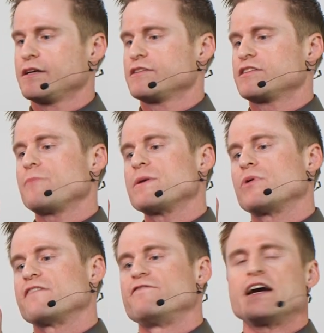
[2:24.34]
Some
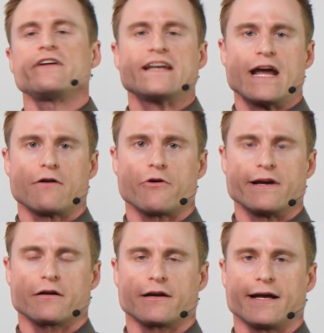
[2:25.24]
people have very narrow
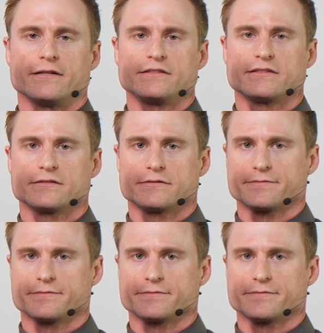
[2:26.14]
ear canals.